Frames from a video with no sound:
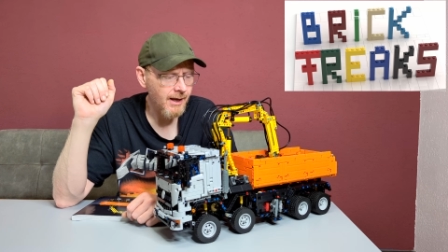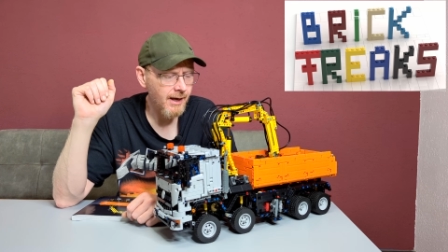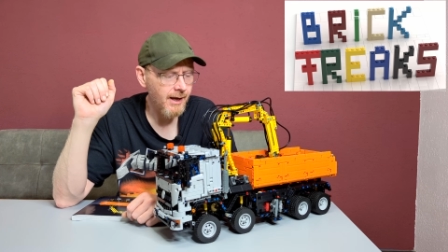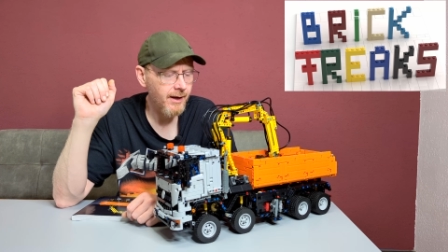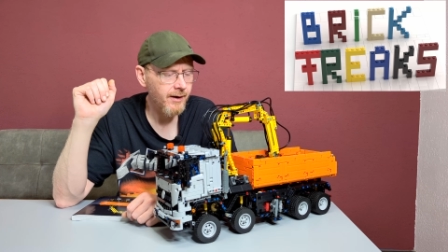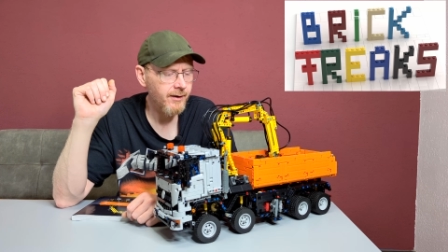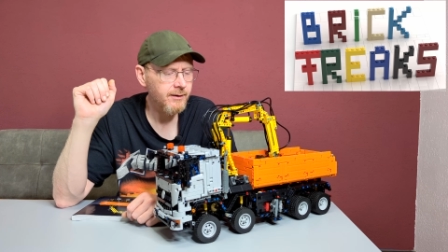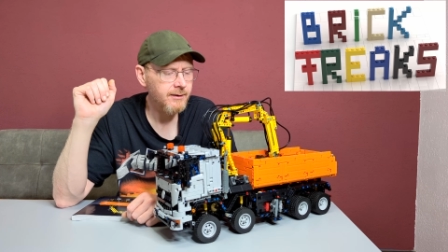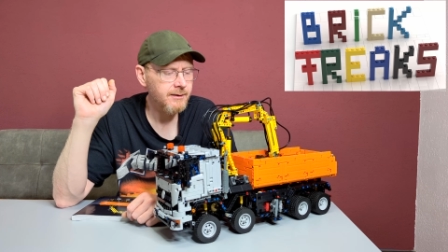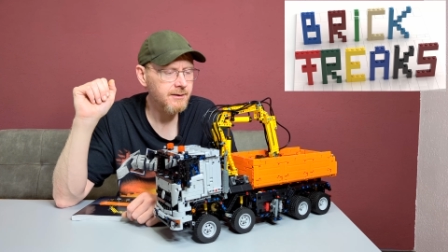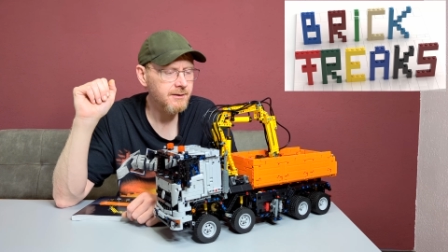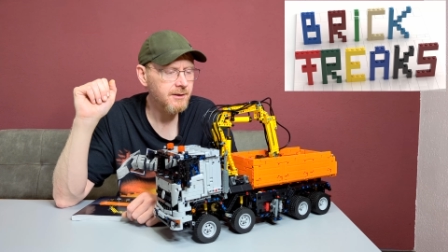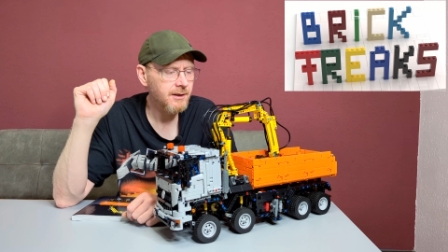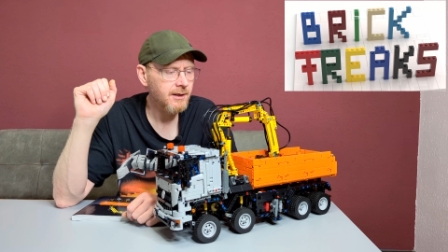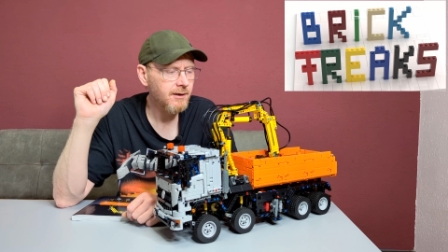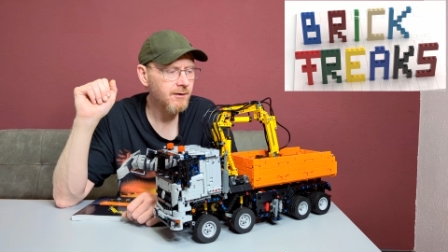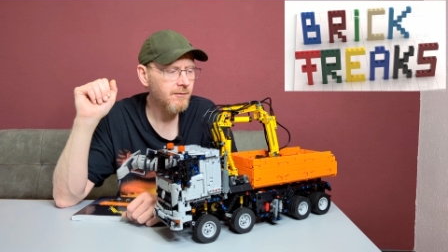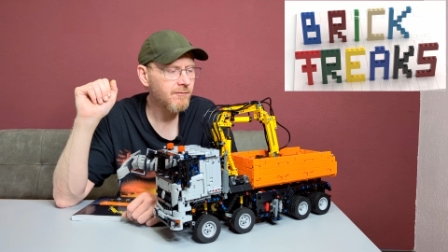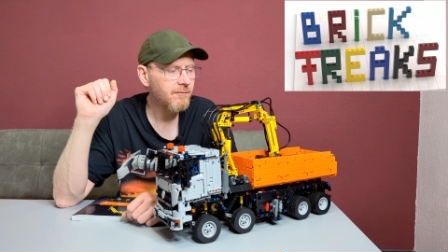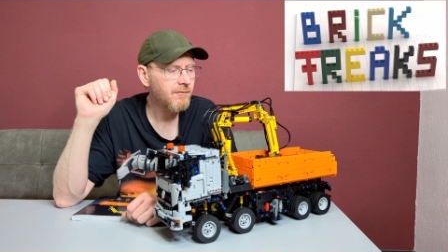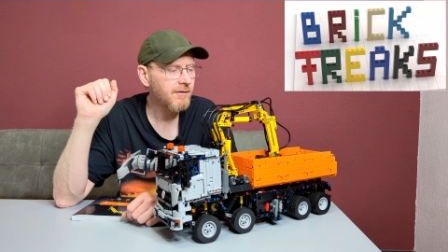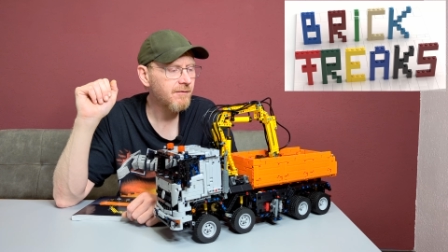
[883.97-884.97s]
And
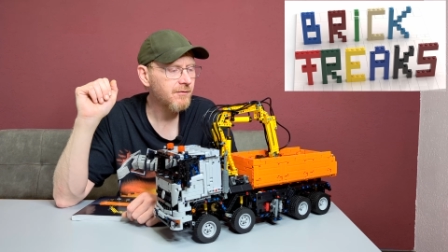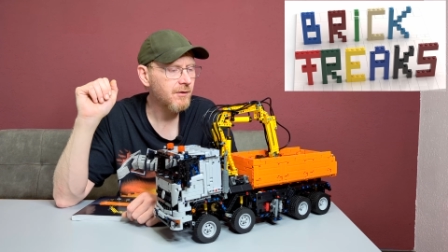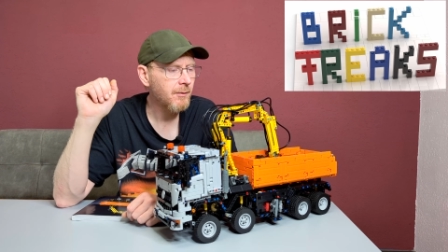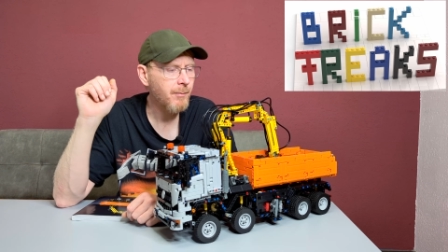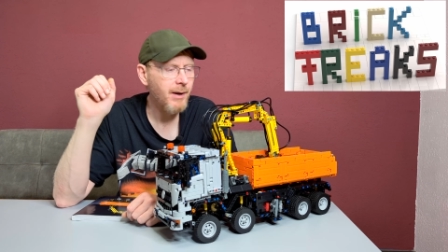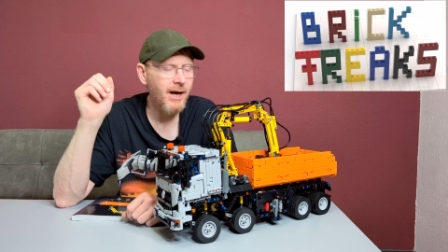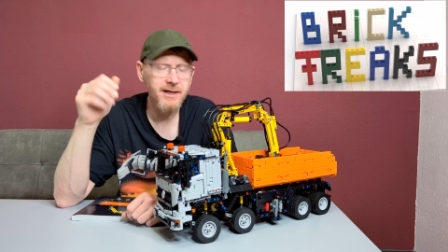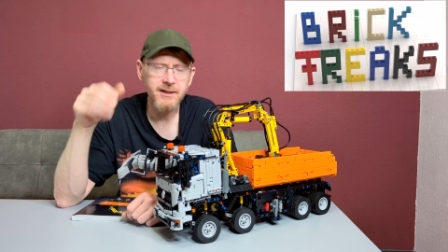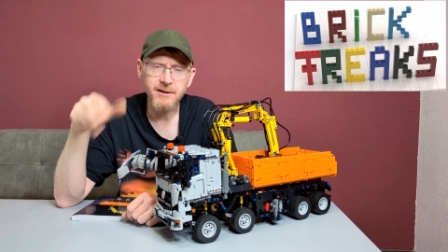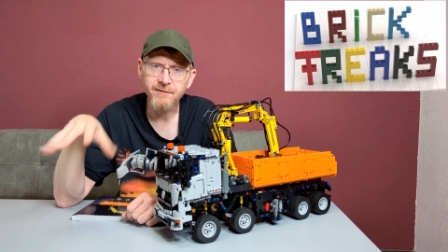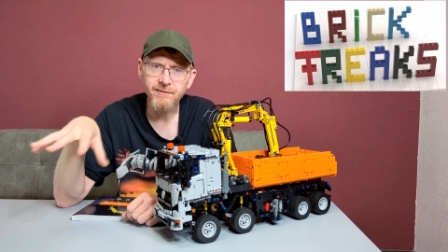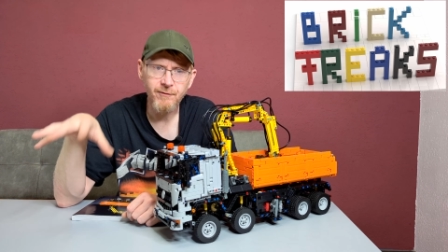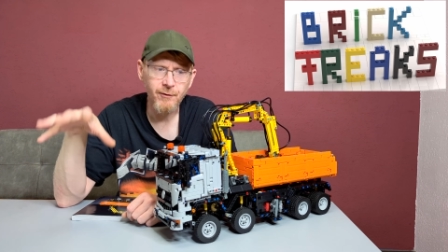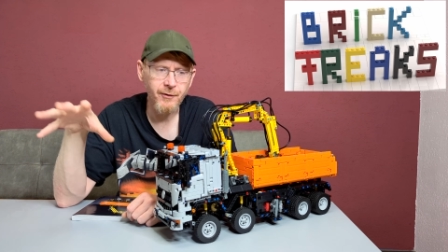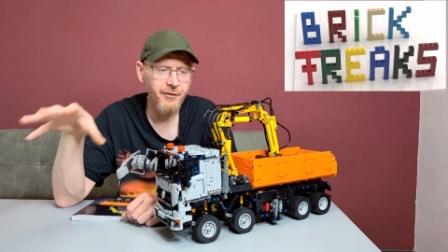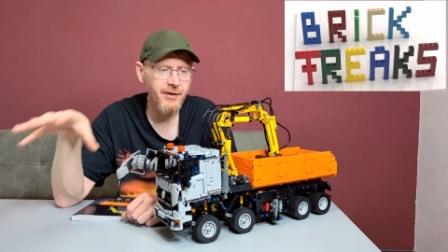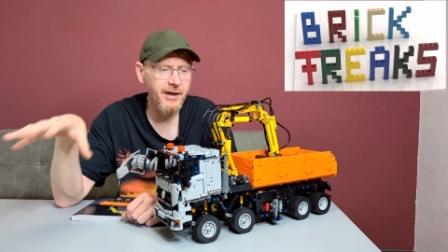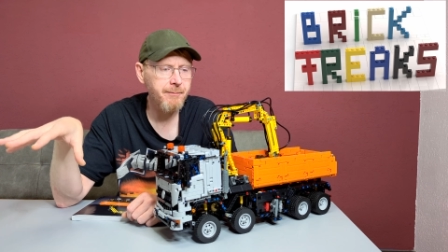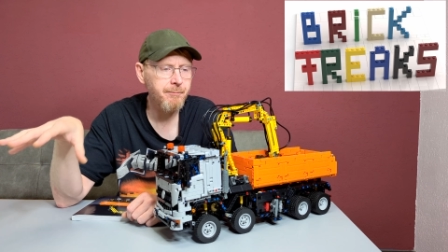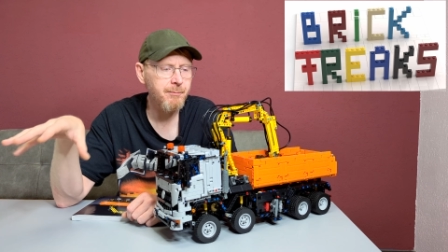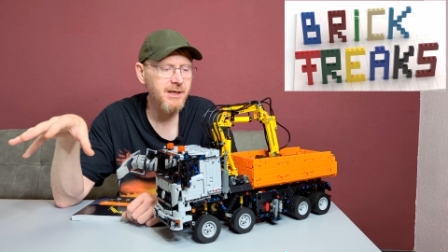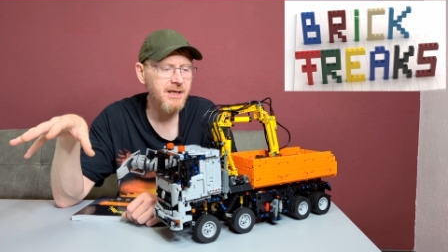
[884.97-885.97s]
with the patent for
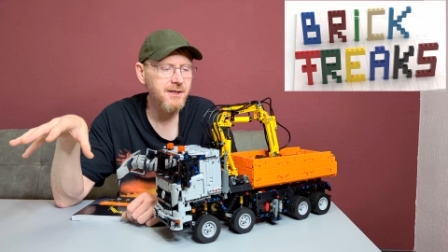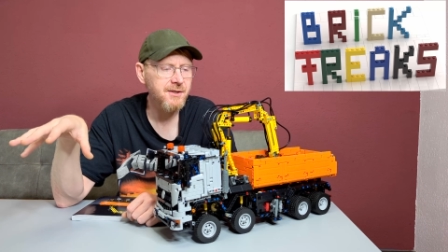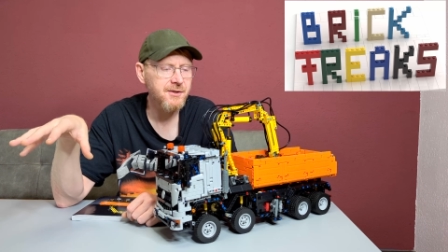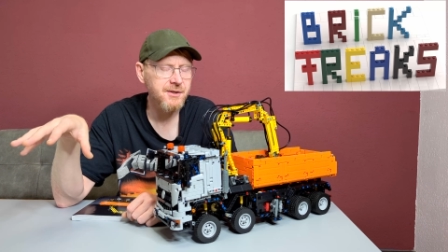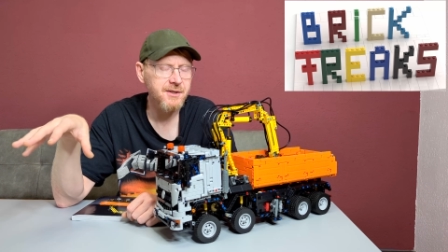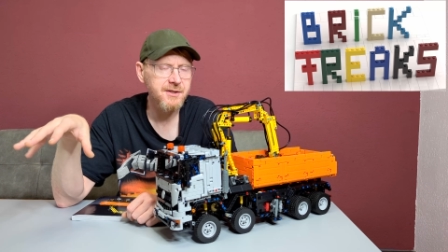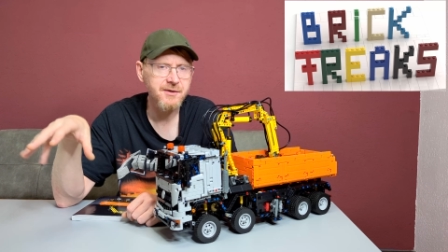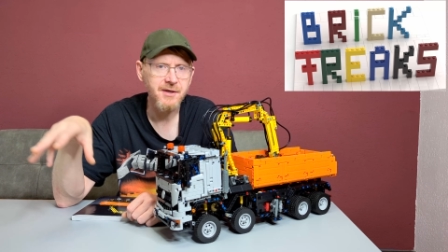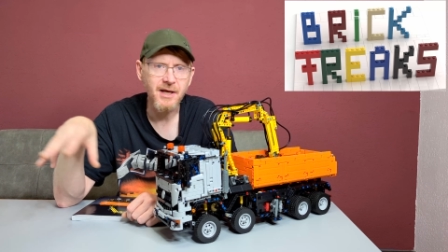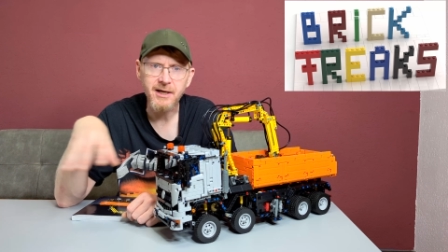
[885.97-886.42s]
that pieces,